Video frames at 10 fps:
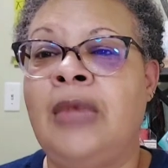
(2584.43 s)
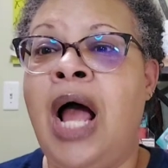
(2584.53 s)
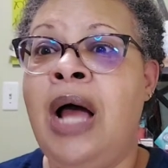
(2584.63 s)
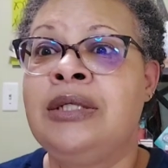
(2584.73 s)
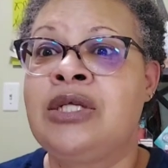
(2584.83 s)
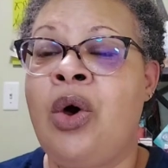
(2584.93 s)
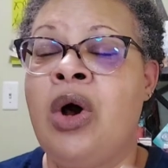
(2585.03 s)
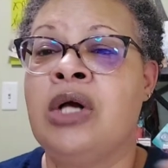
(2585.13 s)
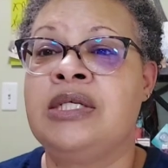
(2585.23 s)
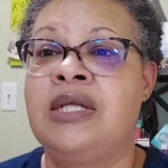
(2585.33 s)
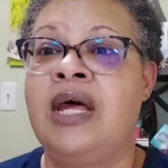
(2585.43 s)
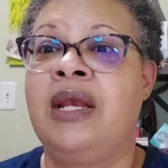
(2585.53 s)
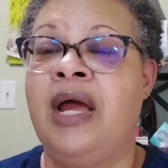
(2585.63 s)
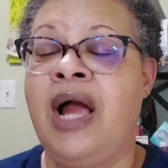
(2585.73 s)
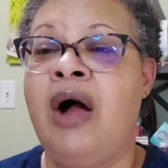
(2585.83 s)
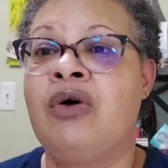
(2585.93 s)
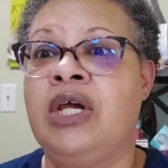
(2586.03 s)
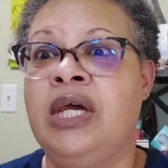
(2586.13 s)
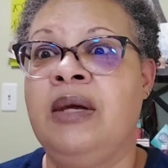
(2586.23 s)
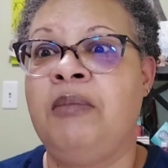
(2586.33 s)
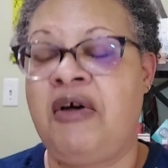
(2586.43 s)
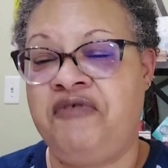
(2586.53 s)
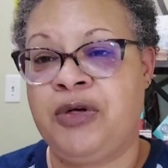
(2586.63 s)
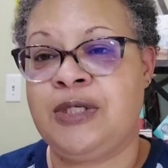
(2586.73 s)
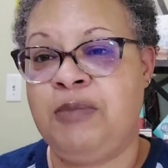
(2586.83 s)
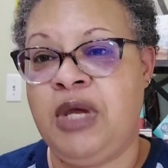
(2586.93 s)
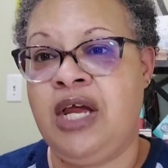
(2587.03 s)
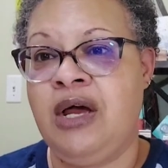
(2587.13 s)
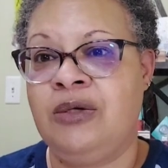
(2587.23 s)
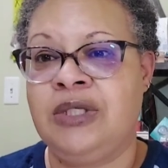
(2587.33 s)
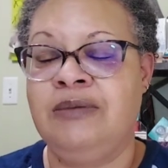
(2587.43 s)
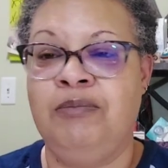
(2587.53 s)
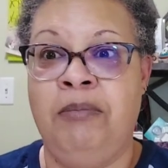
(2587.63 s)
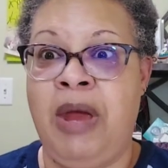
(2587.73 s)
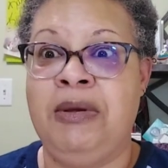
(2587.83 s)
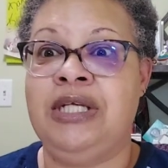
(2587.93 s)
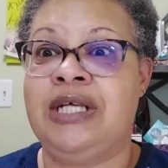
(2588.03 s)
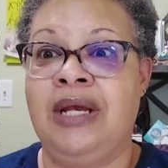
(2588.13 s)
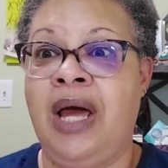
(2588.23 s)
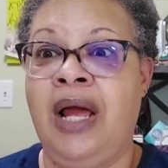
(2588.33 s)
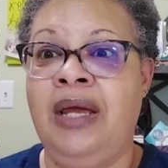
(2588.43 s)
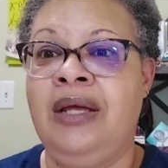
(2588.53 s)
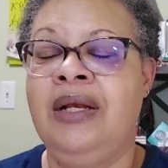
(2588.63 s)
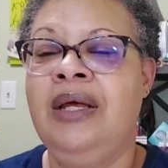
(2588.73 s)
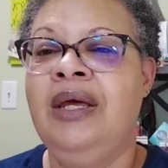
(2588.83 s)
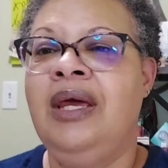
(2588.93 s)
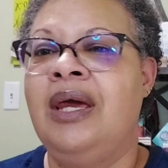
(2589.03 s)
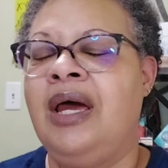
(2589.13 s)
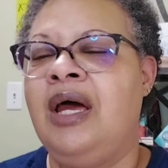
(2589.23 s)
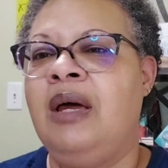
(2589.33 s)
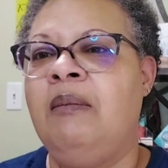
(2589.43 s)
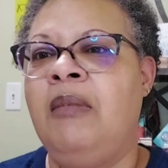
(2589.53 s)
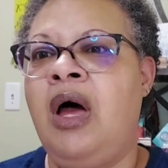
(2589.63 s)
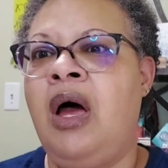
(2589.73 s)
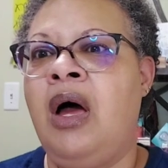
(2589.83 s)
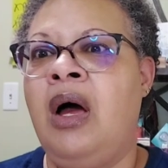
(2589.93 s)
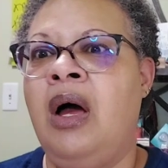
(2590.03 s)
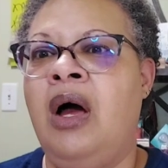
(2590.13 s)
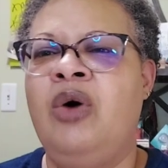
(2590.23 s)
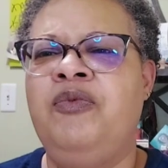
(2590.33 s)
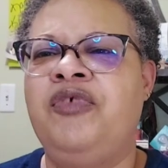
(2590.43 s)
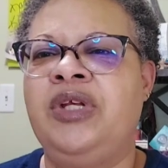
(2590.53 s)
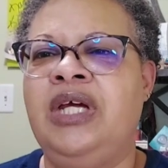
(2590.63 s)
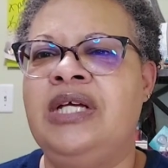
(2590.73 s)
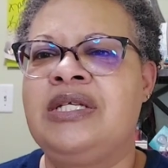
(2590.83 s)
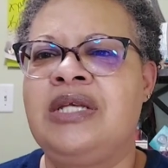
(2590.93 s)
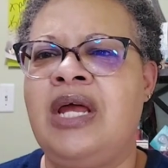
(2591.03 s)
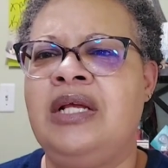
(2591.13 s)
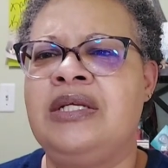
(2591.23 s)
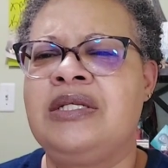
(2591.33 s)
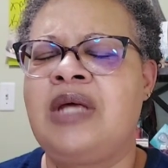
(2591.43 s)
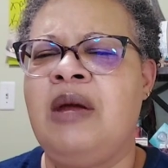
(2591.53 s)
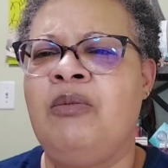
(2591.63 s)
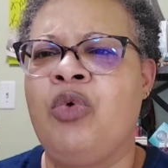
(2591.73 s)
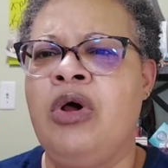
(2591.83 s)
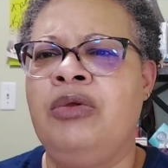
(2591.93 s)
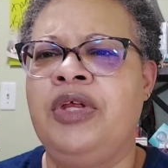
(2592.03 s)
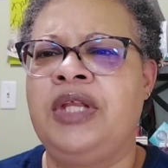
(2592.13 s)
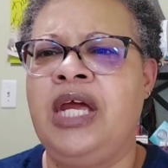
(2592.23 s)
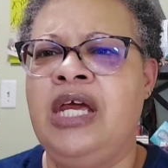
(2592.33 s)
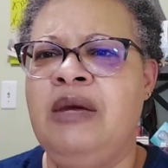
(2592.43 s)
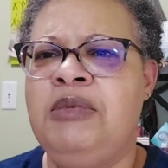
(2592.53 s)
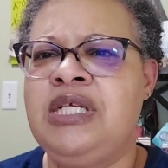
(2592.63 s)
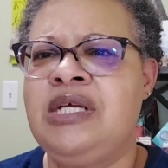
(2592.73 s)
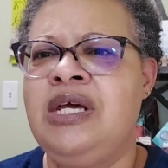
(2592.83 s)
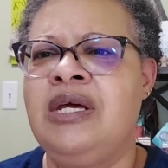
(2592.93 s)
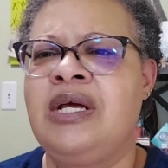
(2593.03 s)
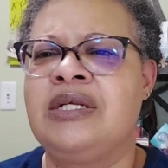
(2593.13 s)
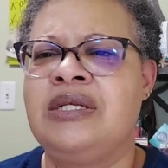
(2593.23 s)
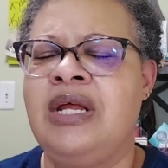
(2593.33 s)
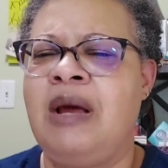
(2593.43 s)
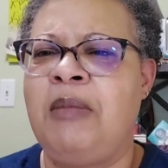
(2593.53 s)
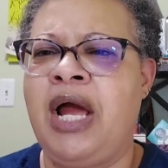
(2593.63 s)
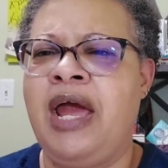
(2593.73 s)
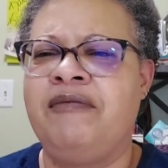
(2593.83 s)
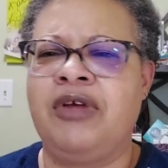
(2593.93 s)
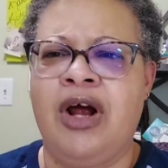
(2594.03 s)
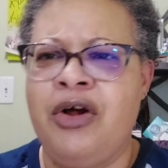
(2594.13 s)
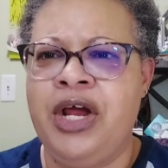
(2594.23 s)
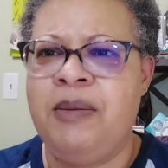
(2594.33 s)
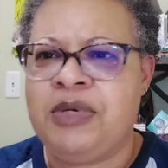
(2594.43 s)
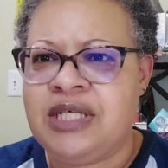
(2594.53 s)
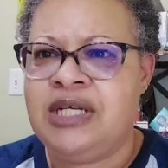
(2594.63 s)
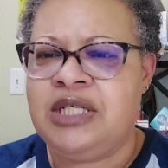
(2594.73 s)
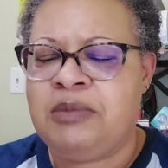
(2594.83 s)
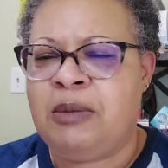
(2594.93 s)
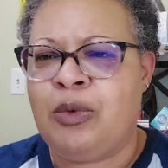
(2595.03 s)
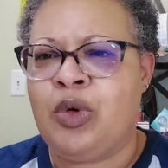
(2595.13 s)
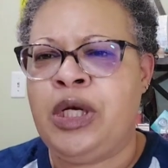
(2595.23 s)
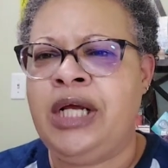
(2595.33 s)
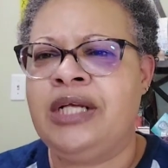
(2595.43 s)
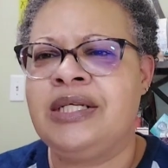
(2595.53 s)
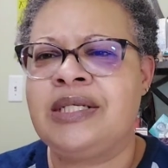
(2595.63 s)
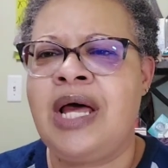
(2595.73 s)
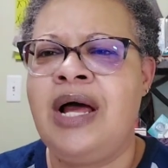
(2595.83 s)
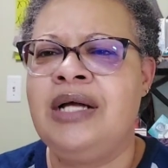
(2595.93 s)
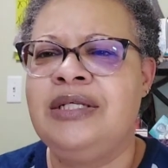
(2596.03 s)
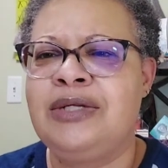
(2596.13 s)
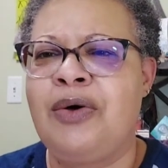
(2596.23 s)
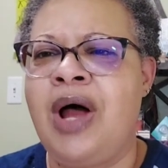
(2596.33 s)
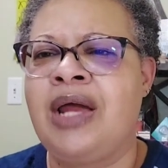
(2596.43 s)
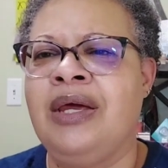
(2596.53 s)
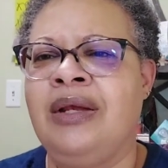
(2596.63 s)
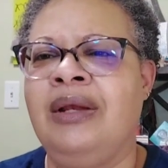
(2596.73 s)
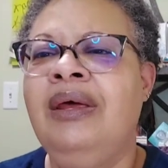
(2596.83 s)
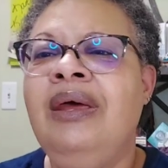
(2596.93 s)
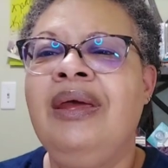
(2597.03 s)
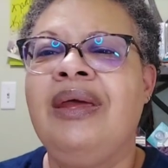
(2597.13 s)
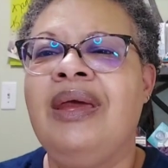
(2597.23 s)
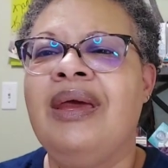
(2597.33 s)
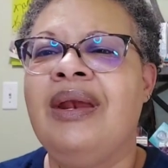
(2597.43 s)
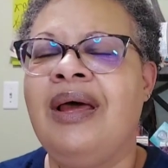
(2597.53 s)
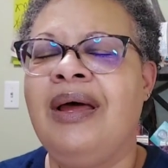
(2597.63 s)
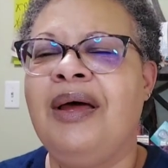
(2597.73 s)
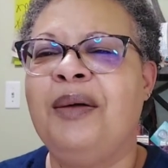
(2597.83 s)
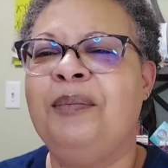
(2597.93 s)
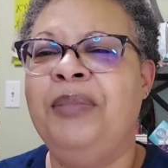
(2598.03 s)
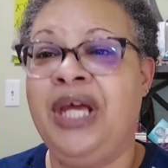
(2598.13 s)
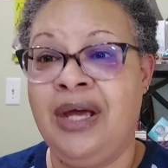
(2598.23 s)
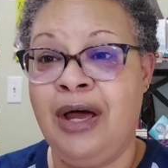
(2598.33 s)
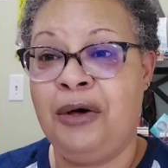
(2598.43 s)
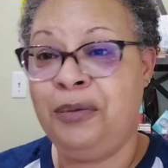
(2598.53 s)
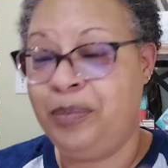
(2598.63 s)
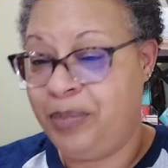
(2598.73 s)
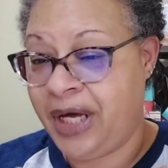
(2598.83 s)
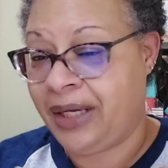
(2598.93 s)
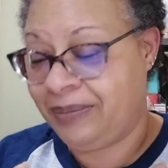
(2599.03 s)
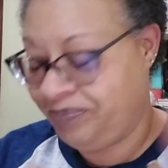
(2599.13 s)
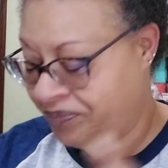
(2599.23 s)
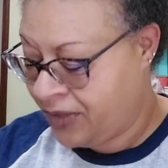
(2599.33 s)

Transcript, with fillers: odds are is that like I'll get my first bingo maybe tonight. Um, hopefully it's not in the same row that the M is in because then I might have to hurry up and stitch my meridian design so I can get uh, bingo. But